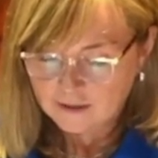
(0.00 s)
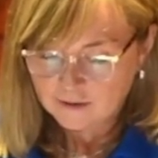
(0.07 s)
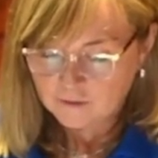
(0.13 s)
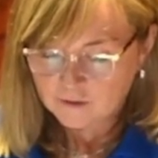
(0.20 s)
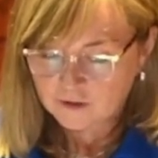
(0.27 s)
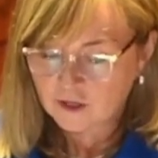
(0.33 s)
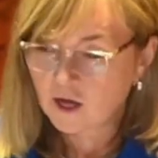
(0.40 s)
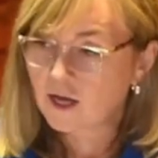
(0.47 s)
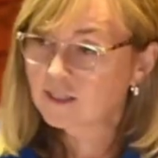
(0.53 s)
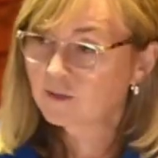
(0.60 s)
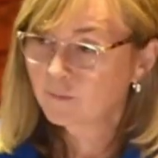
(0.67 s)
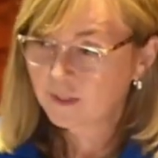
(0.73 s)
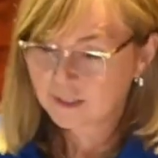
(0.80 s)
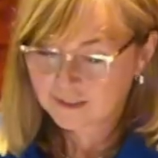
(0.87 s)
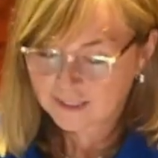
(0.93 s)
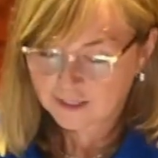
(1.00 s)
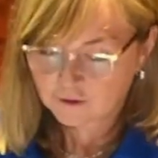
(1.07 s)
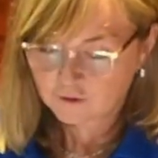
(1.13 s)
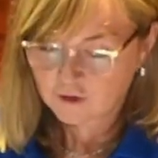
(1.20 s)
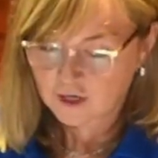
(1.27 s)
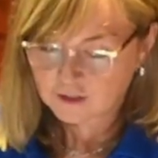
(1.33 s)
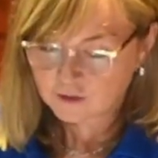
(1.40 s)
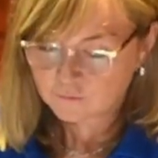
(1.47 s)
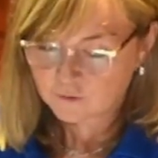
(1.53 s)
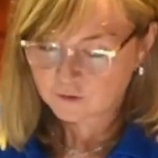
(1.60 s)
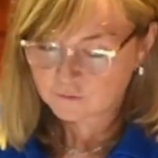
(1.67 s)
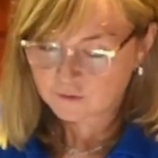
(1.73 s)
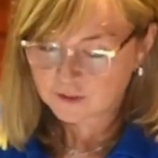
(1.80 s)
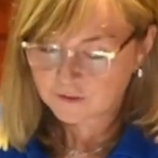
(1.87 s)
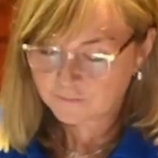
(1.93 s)
The hospital is at a
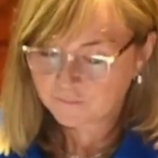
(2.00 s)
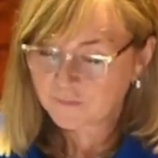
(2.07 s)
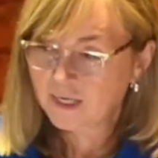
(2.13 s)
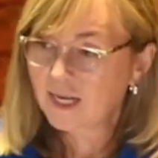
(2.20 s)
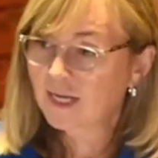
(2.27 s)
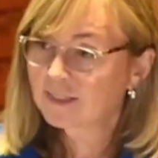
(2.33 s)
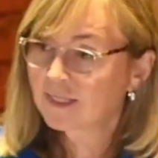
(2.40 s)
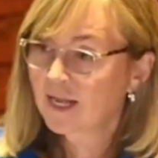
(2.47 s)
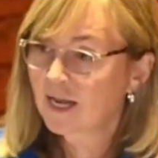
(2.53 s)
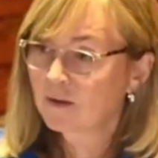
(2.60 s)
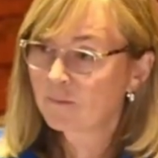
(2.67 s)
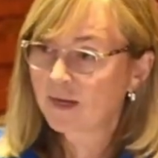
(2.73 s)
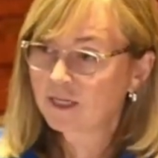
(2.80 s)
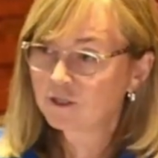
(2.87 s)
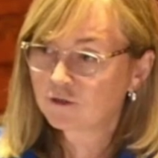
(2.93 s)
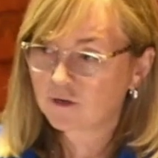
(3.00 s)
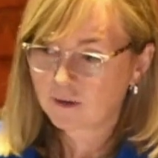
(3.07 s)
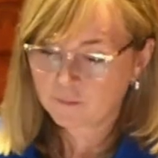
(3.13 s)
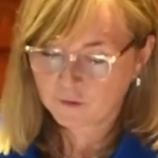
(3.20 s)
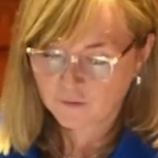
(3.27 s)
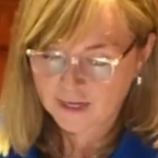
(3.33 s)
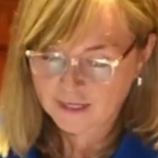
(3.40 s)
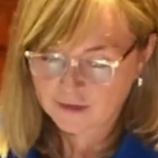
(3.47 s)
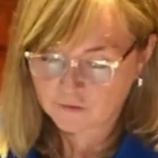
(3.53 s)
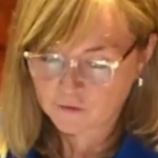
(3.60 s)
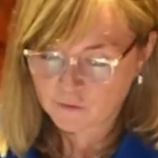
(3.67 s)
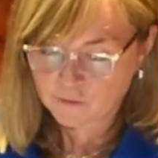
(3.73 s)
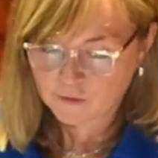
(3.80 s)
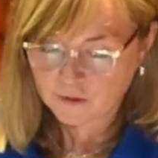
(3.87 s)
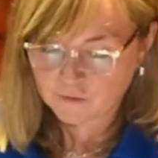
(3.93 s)
crossroads. It hasn't had a major upgrade in
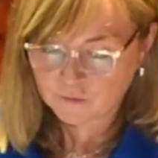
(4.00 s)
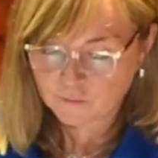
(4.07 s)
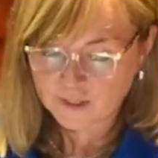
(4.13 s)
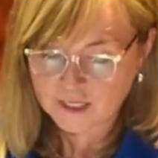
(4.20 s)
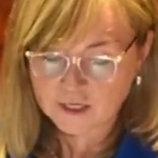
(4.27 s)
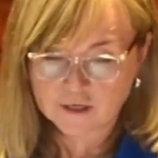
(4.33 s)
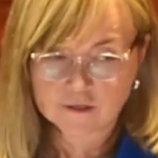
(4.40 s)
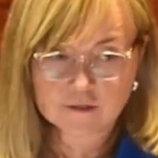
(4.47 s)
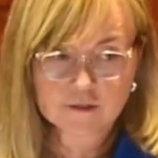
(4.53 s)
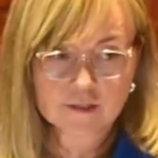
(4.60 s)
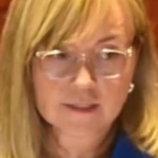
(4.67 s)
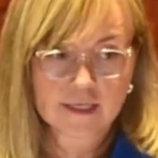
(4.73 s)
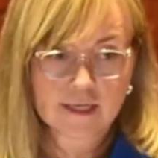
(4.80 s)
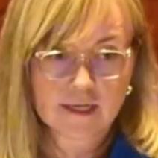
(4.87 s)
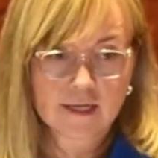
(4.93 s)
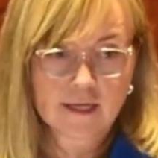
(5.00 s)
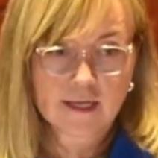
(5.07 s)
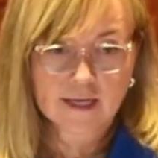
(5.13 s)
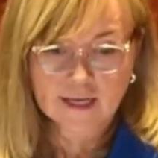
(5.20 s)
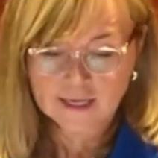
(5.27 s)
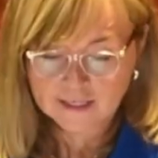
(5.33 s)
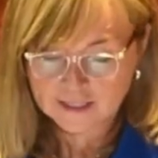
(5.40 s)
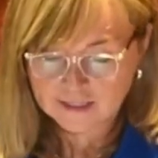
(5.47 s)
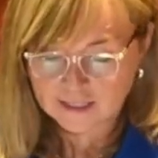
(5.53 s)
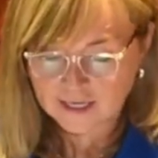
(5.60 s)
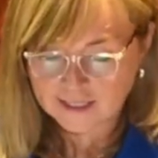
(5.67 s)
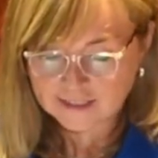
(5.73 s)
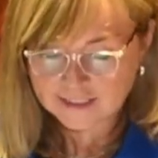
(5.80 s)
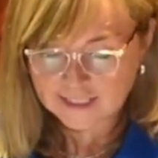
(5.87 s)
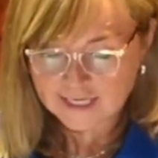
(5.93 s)
33 years. And in the
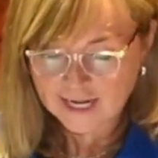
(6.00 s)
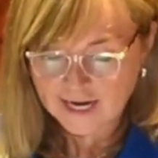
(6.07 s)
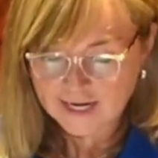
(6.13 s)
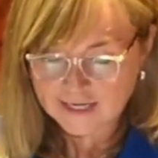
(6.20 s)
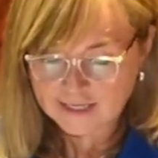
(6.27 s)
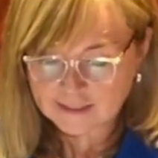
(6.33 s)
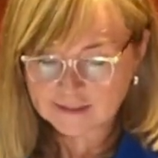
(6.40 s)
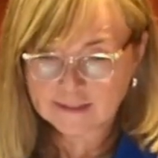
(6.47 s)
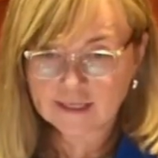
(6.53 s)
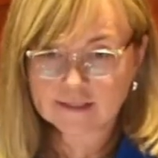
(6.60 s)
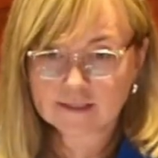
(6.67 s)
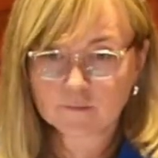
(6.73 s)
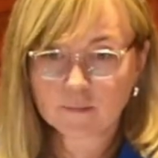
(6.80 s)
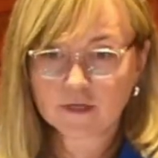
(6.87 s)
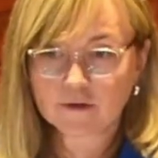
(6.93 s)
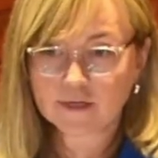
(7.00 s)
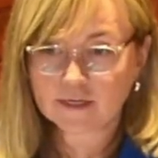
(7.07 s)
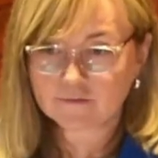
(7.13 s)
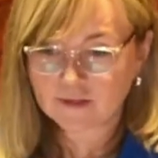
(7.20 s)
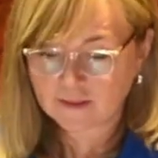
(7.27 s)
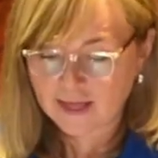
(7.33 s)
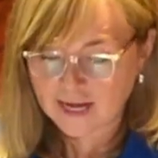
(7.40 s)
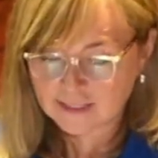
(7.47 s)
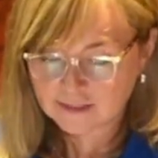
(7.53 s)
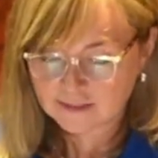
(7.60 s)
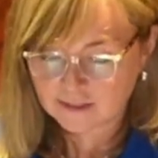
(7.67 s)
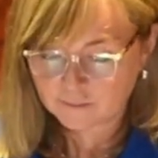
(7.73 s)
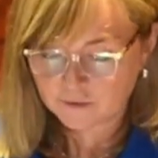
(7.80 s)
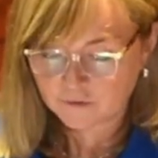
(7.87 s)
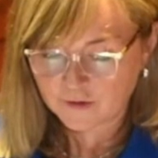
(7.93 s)
1980s, that's the period of the last
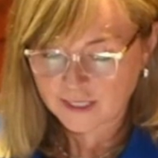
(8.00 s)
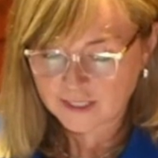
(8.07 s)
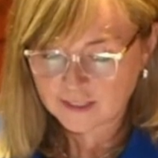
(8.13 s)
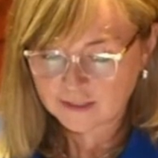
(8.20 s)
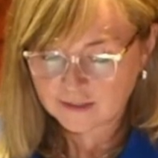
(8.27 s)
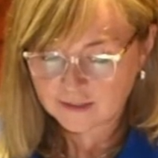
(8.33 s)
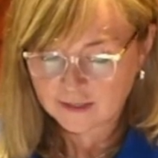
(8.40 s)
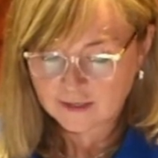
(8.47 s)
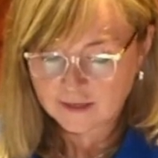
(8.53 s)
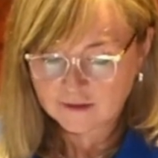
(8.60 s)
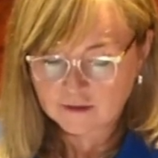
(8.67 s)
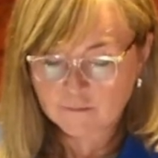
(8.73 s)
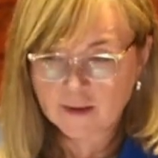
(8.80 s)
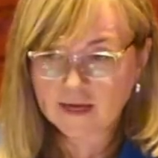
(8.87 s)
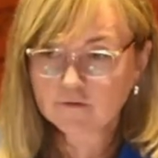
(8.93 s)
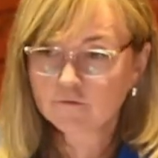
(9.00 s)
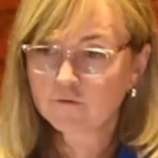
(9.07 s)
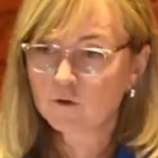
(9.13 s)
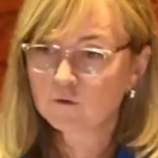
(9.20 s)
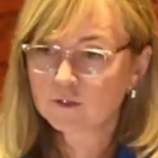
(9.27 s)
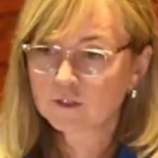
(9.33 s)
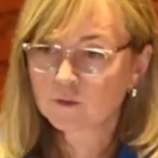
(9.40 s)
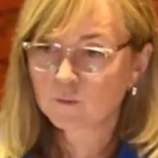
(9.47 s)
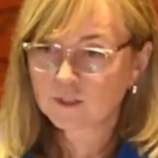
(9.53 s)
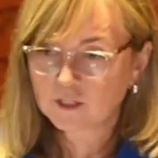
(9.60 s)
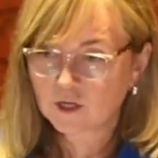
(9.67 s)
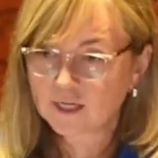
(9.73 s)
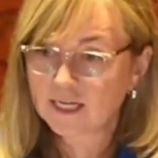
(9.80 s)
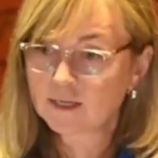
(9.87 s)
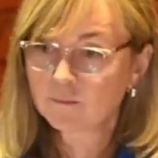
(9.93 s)
upgrade, the main focus was
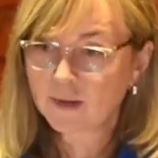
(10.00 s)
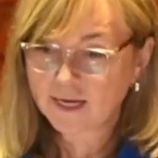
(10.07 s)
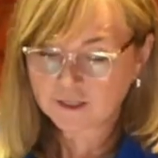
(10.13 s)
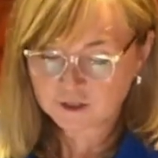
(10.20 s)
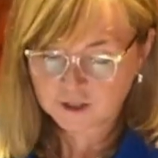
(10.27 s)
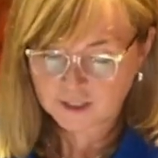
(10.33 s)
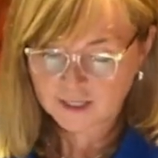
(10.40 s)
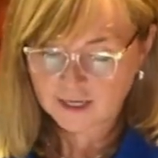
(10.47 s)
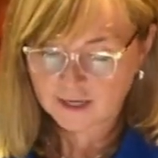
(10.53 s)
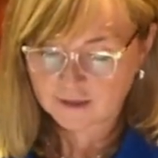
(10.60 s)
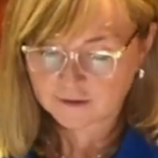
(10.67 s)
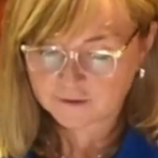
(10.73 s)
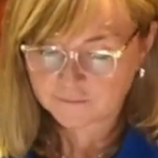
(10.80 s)
on inpatient care.